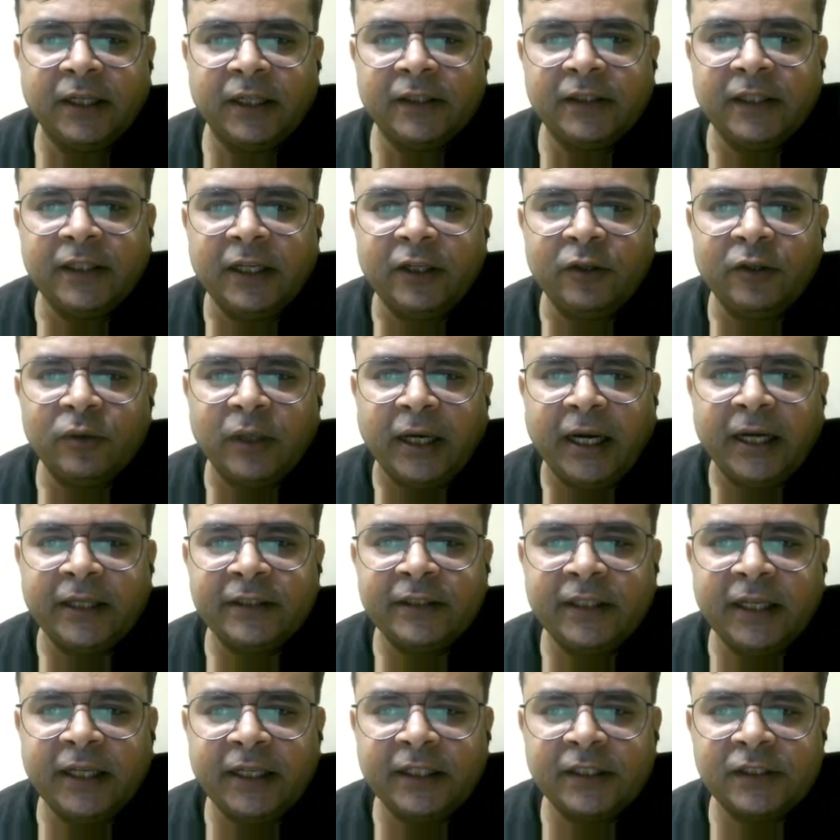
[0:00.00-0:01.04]
Then you,
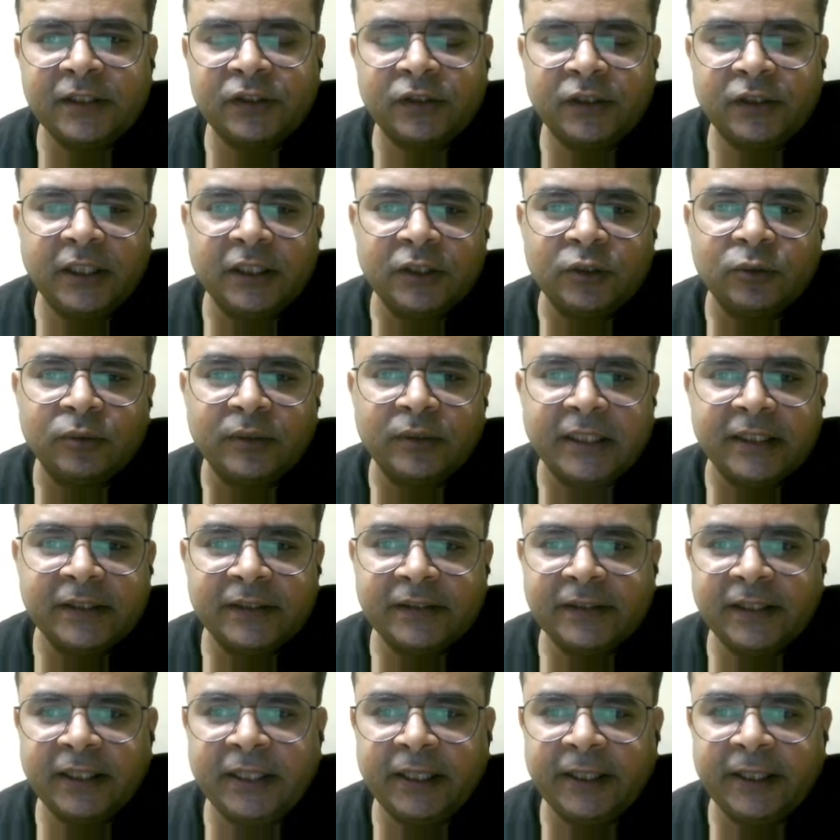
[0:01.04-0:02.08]
at that stage, you can
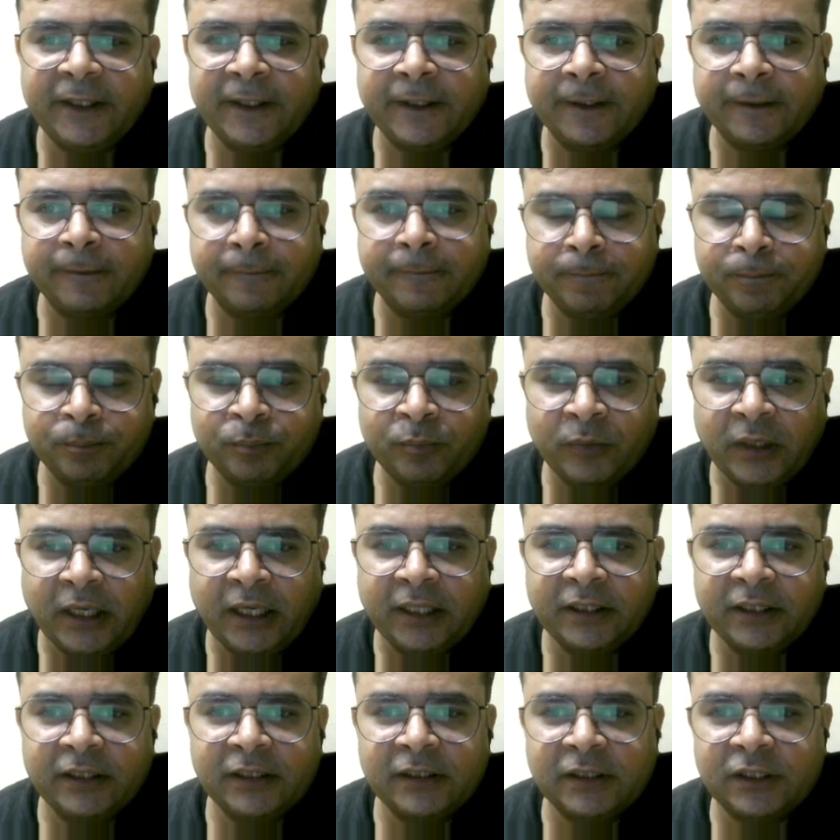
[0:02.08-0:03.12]
say here,
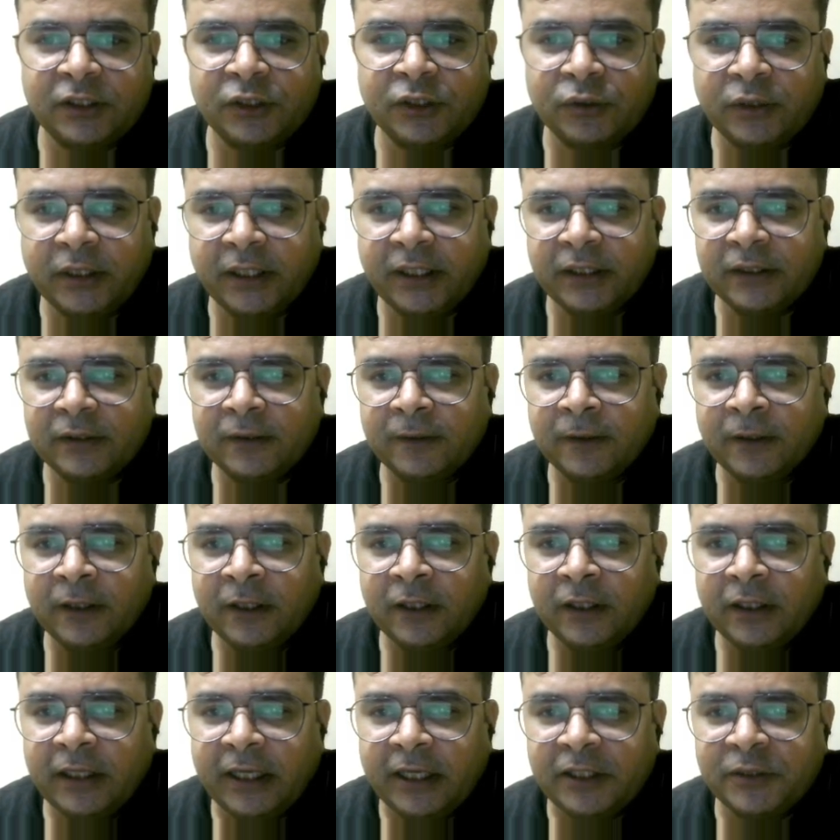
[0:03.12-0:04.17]
at this stage,
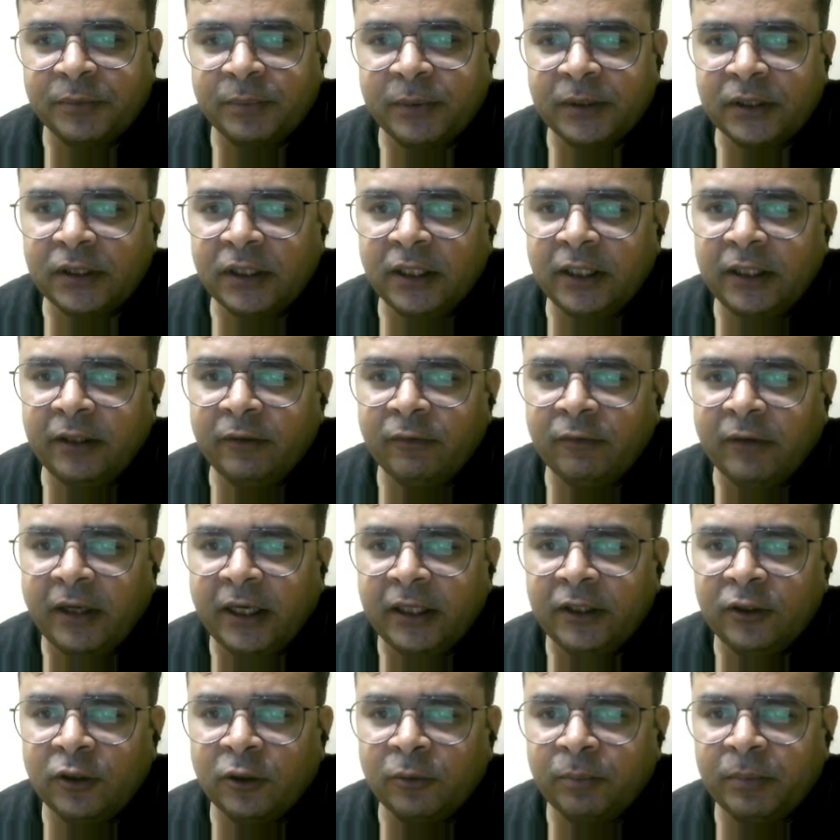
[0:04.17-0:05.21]
especially
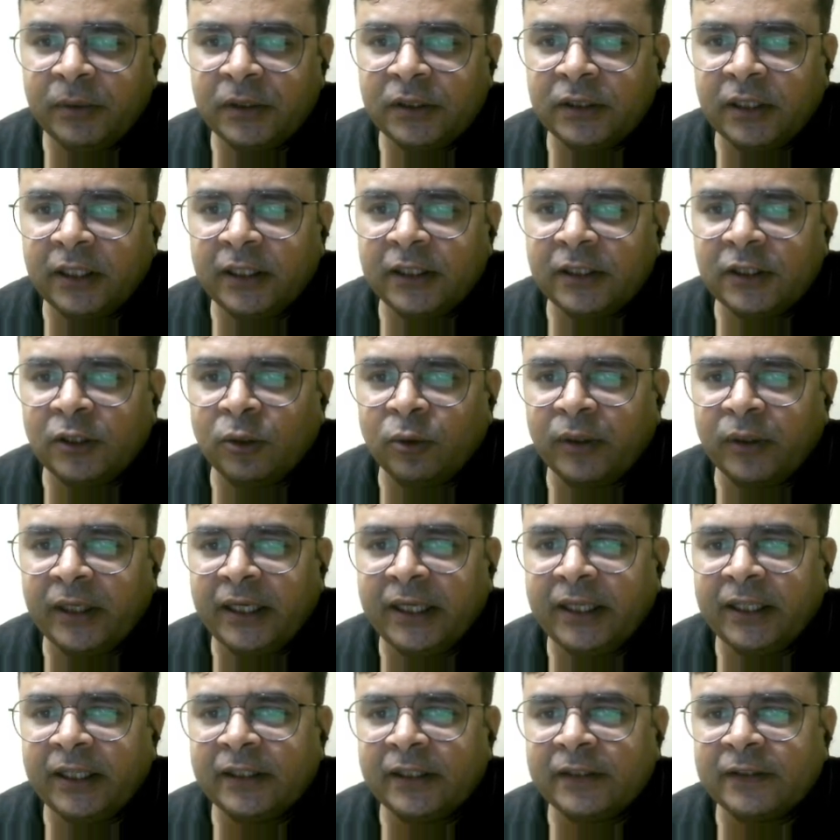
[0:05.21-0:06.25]
when your piston is
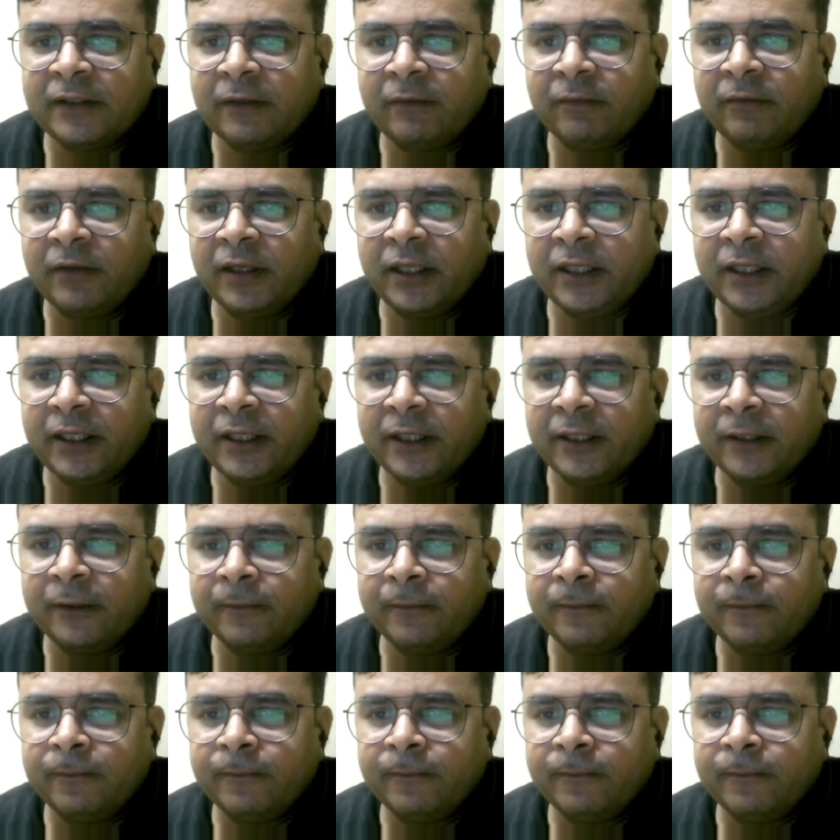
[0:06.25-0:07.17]
located somewhere here,